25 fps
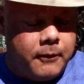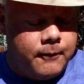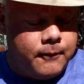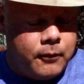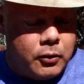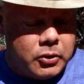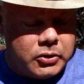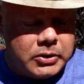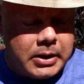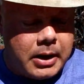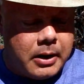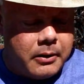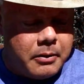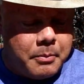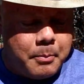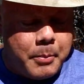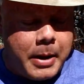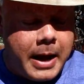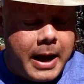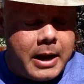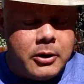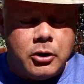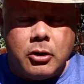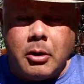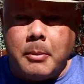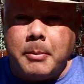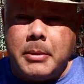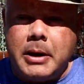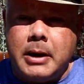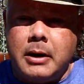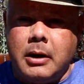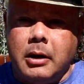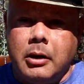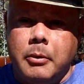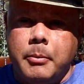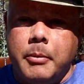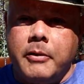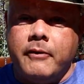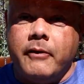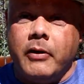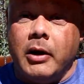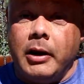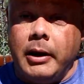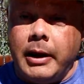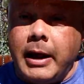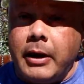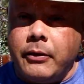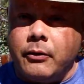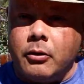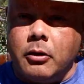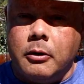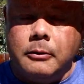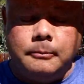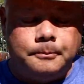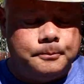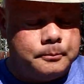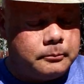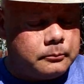First out of the bat, I'm getting a little bit of a leather